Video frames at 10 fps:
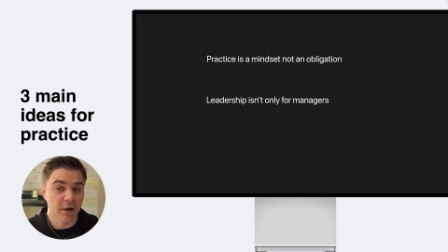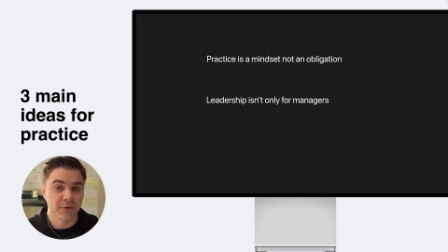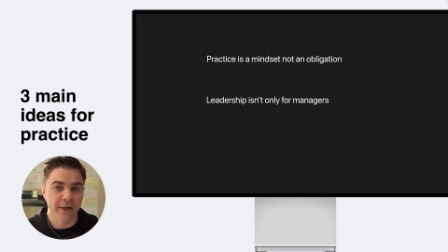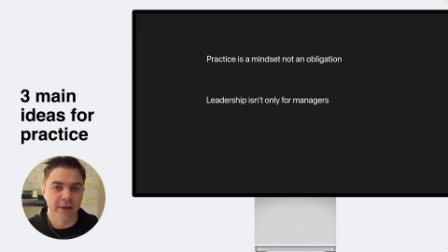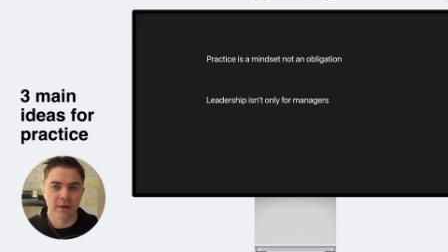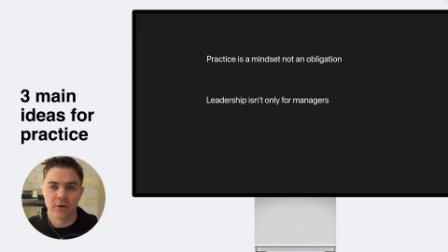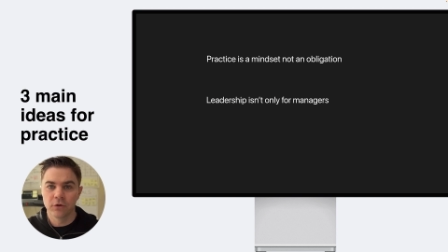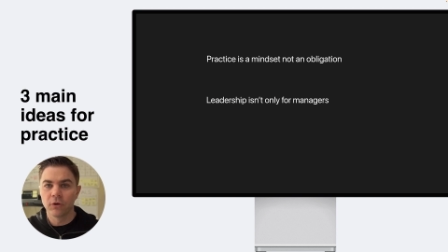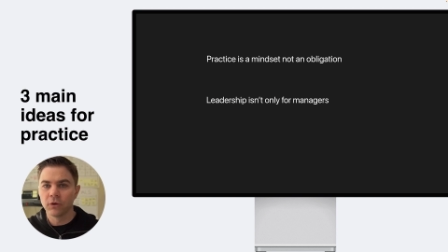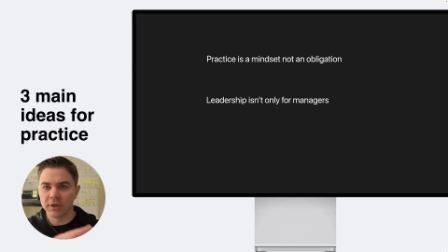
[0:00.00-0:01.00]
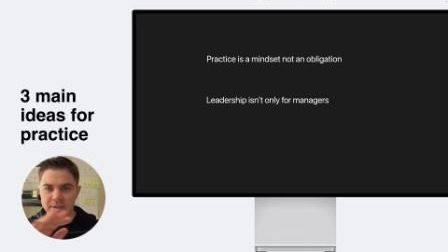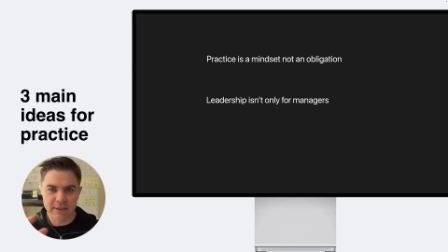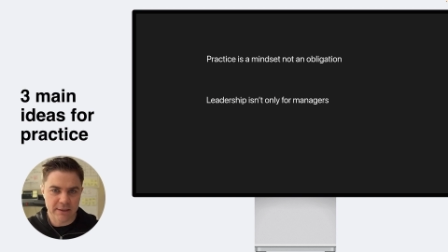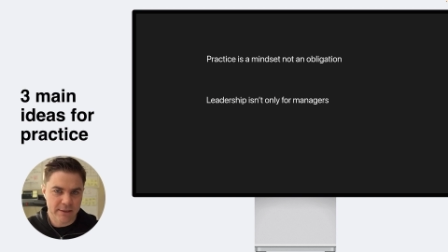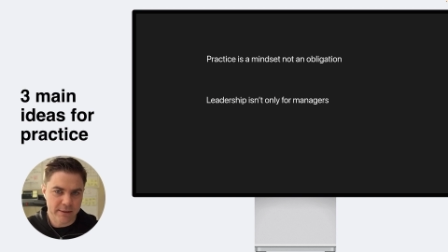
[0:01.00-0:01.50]
Like your
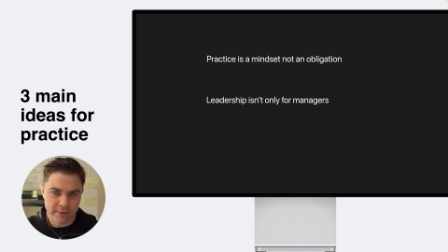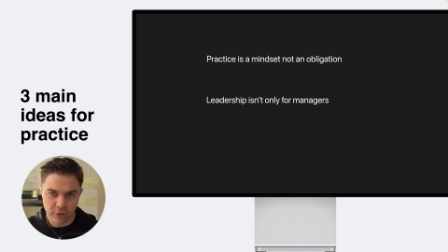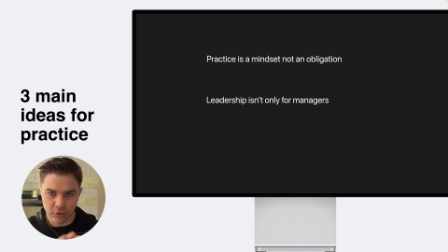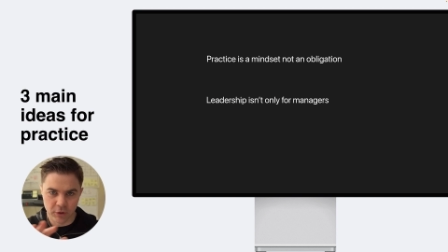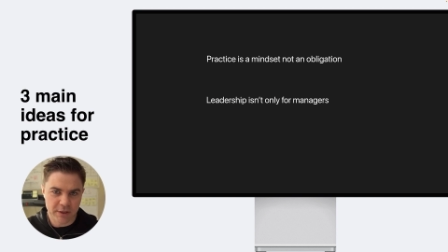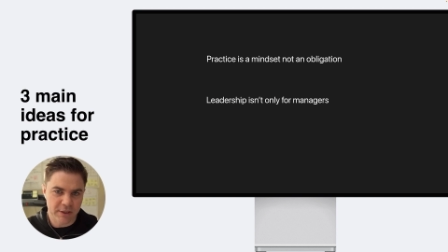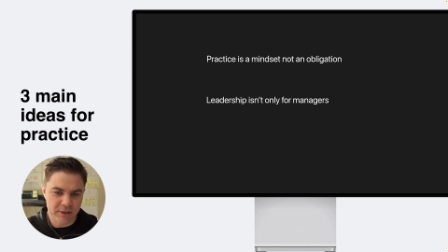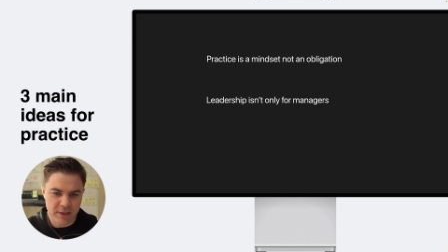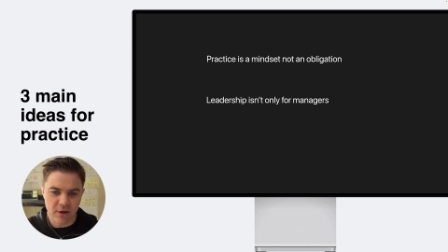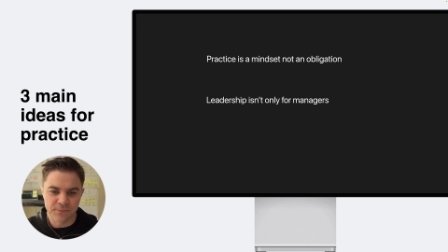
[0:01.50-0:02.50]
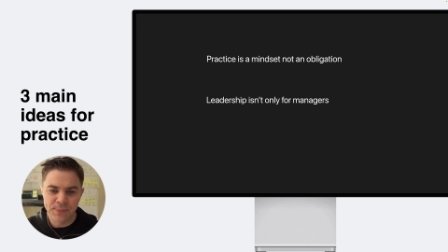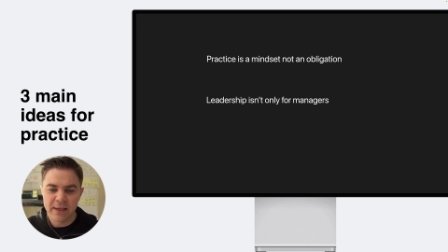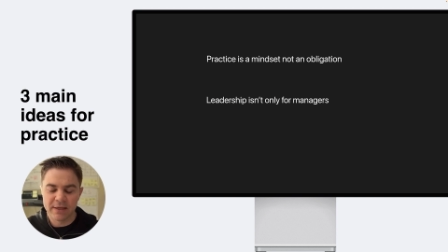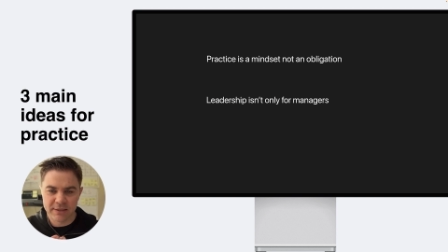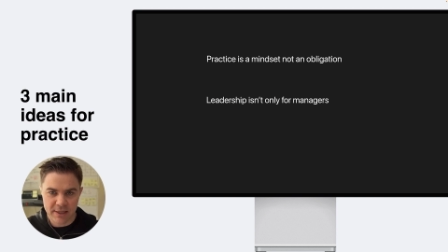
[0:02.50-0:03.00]
holistic your holistic self
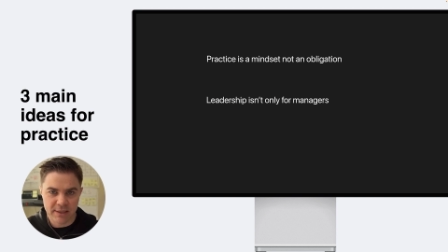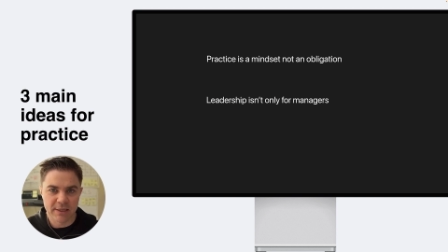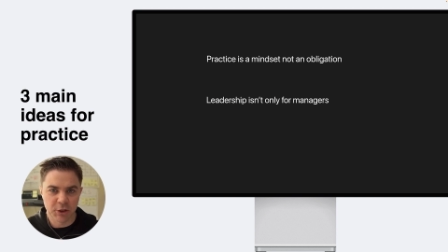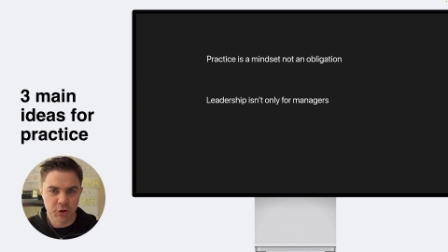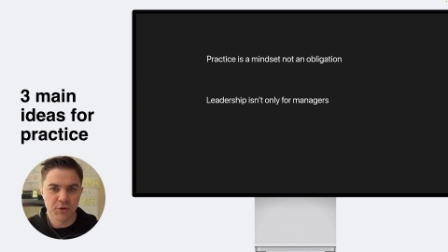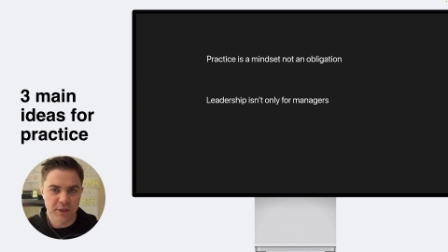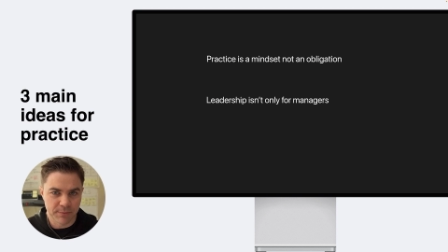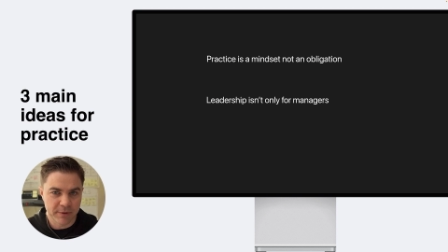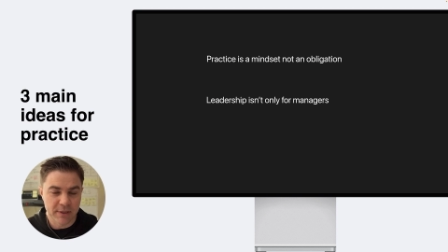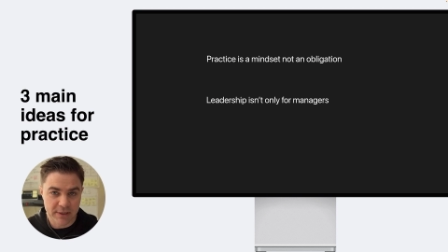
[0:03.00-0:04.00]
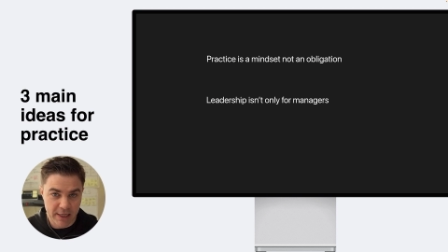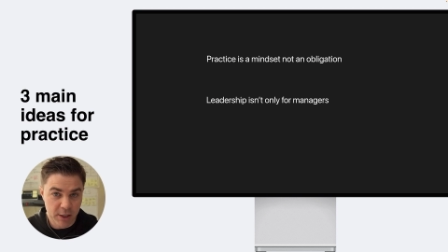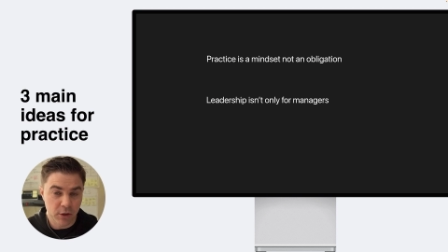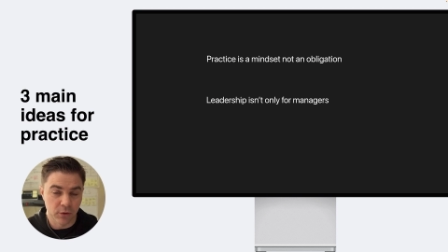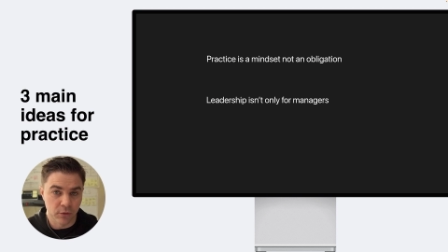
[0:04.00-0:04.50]
is things that you need to
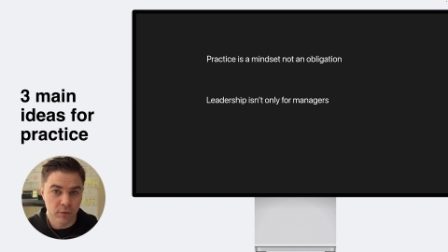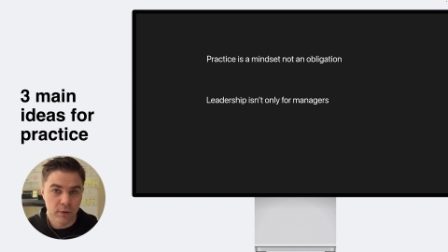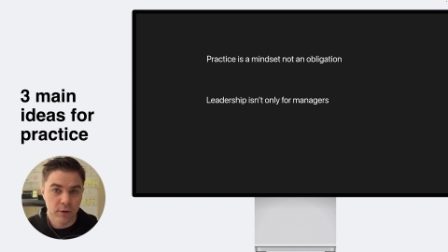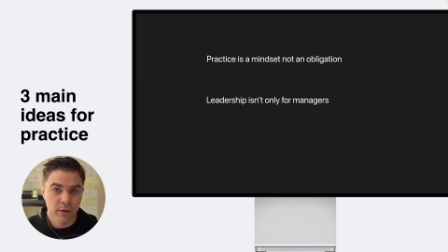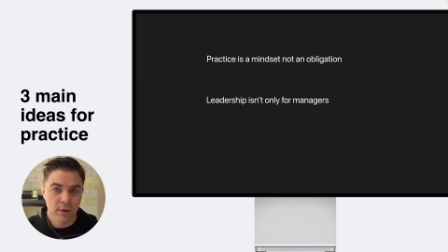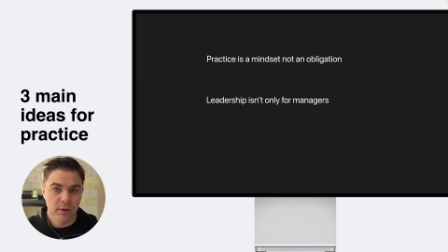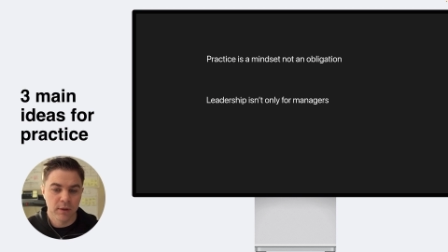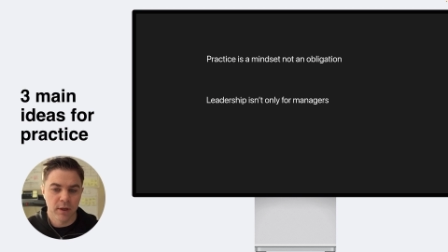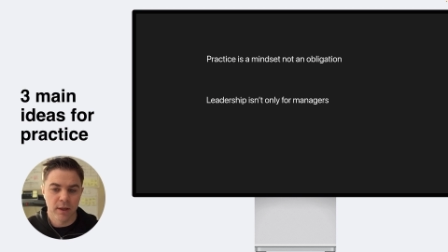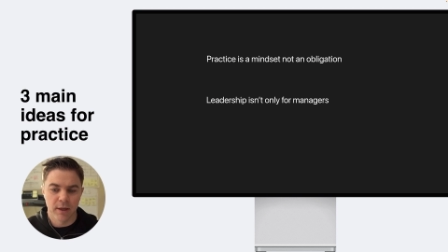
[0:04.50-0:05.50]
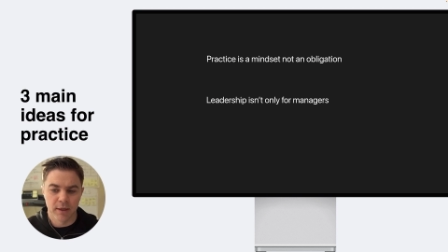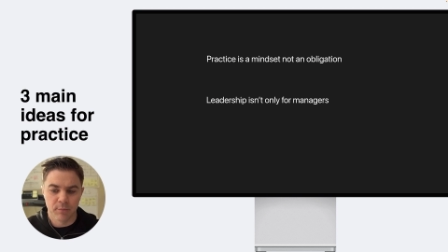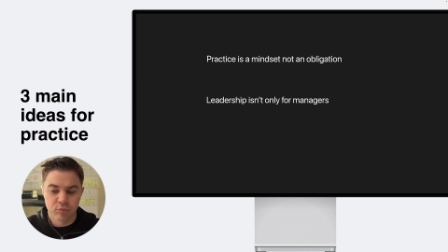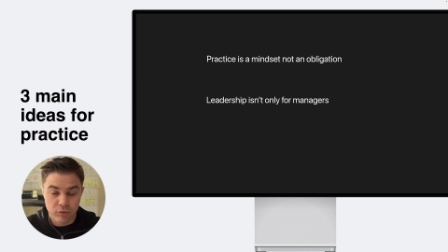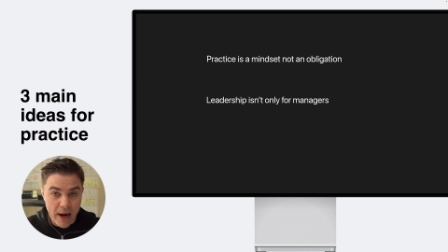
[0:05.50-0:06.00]
continue uh,
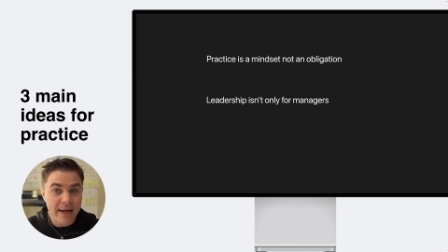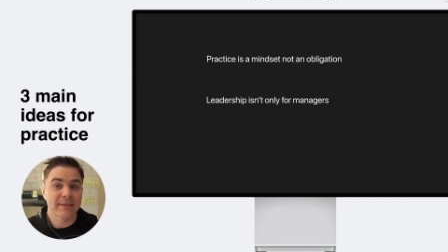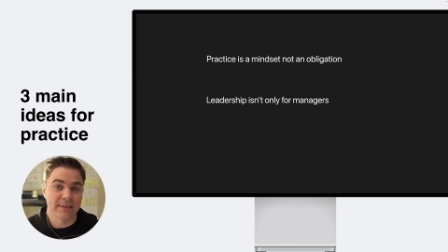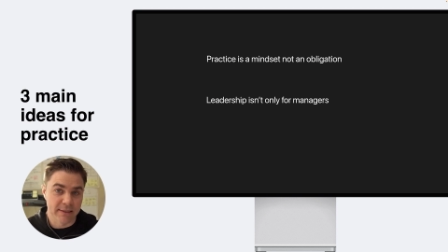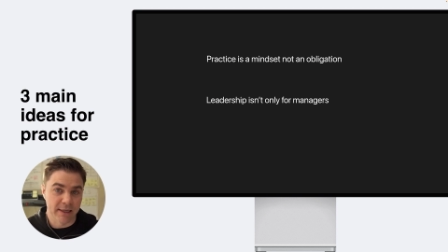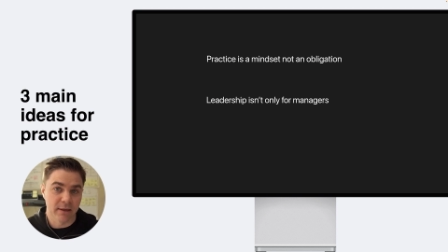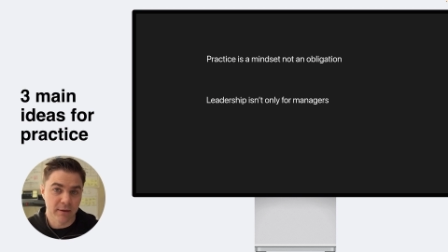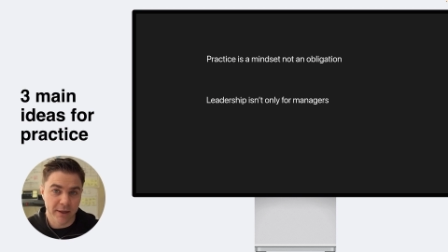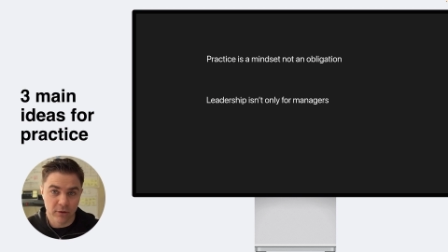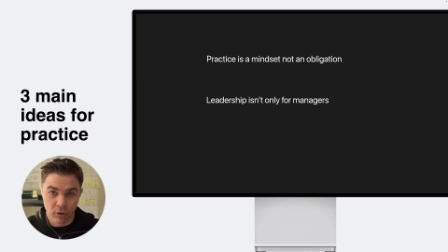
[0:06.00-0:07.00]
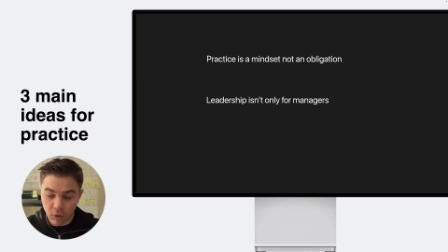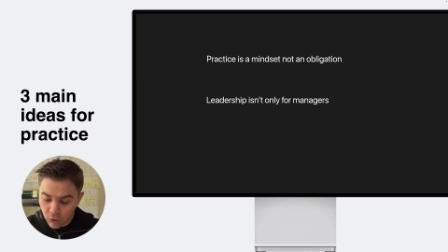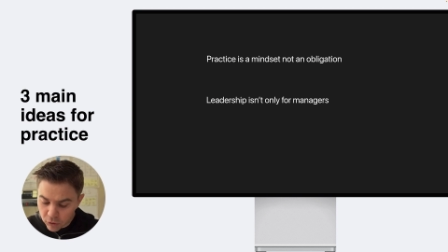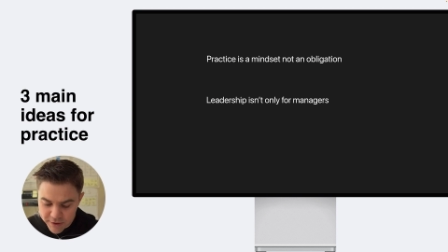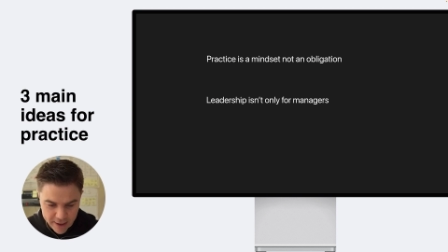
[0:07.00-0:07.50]
practicing, like their
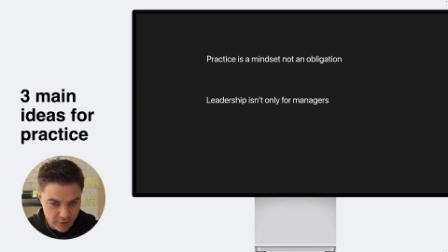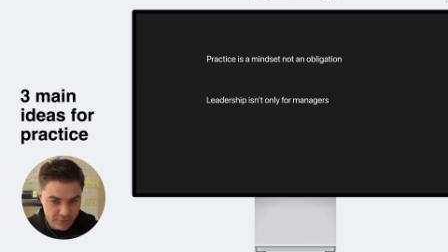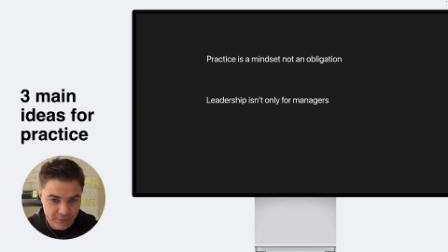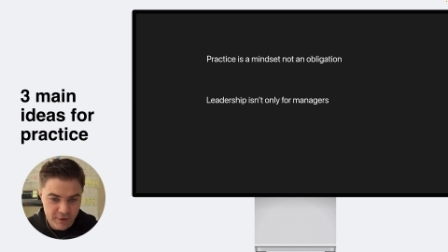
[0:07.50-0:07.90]
whole self.